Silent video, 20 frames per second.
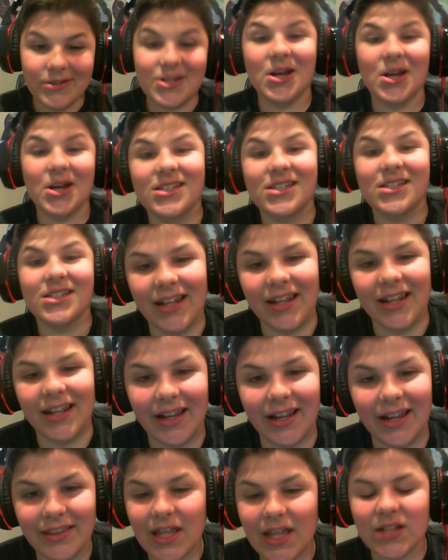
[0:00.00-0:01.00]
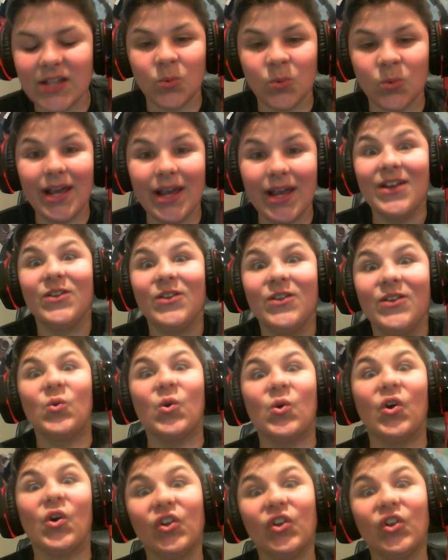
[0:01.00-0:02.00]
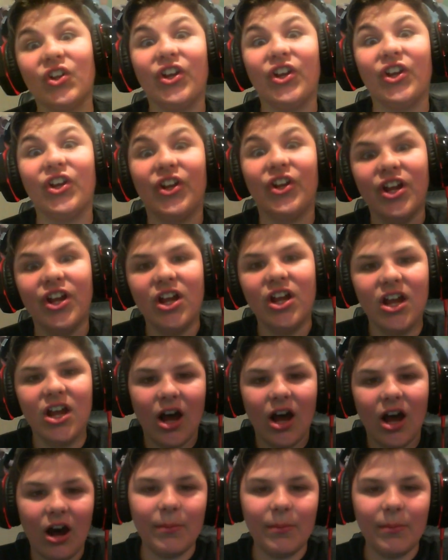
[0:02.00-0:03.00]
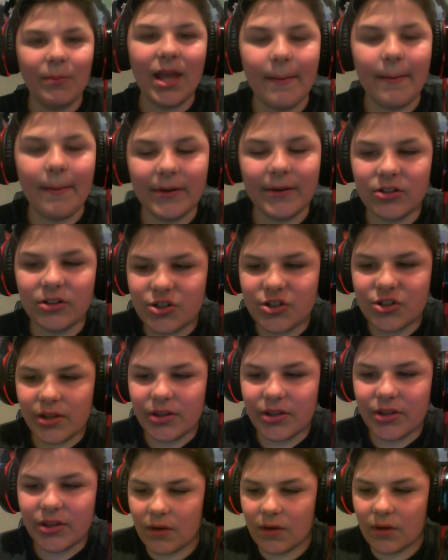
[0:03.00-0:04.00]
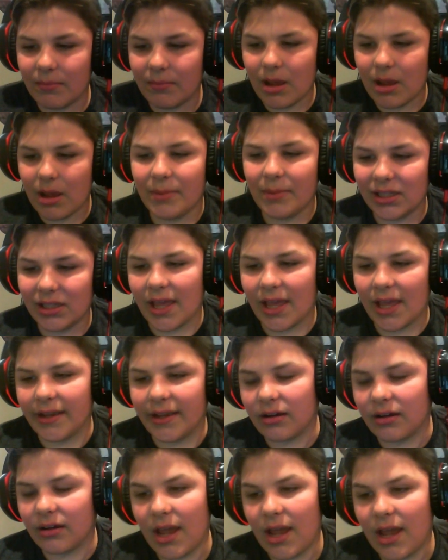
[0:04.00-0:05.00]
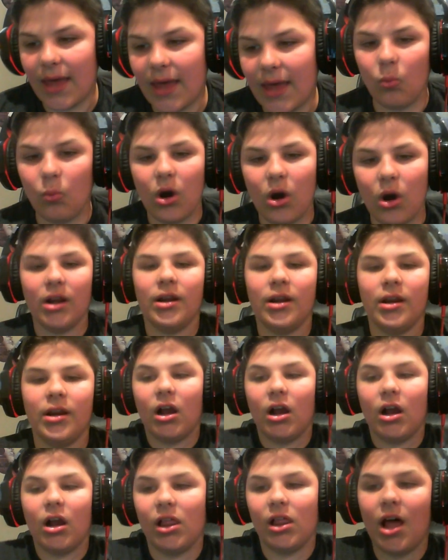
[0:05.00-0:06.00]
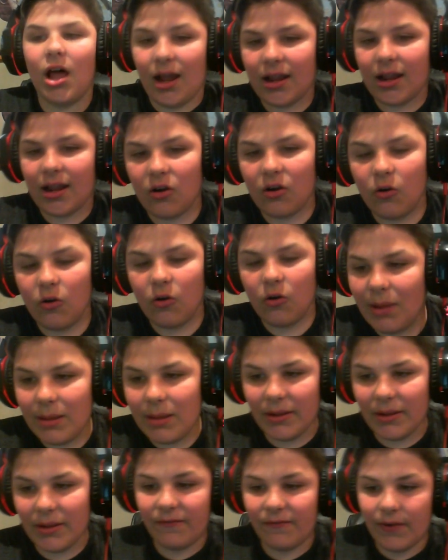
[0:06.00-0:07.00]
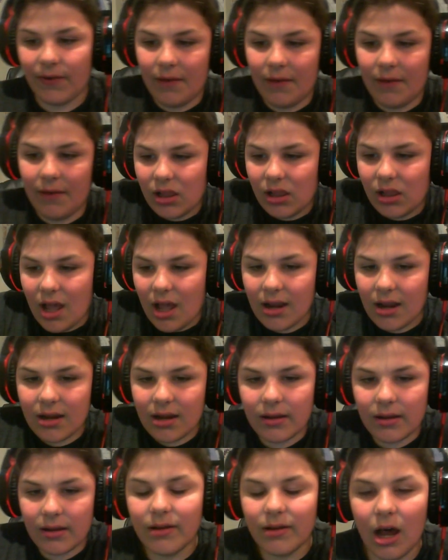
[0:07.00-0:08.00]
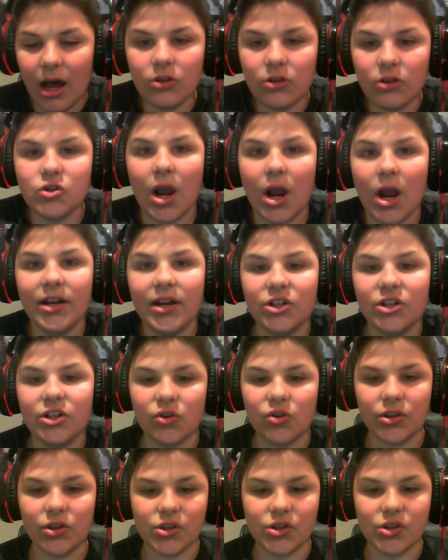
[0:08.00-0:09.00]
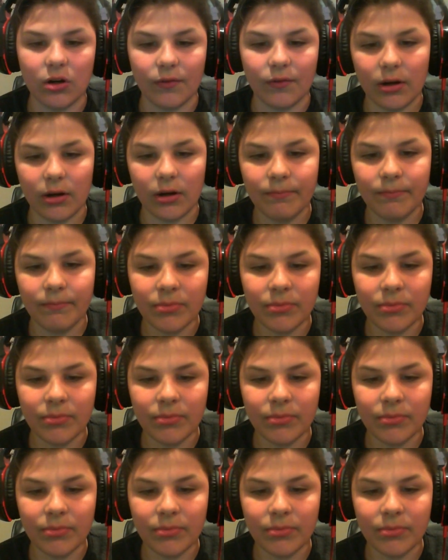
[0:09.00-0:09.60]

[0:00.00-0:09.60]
Just kidding. That's way too early. I'll be able to join the server maybe like at 1 o'clock or maybe 5 o'clock. I'll try to join the server.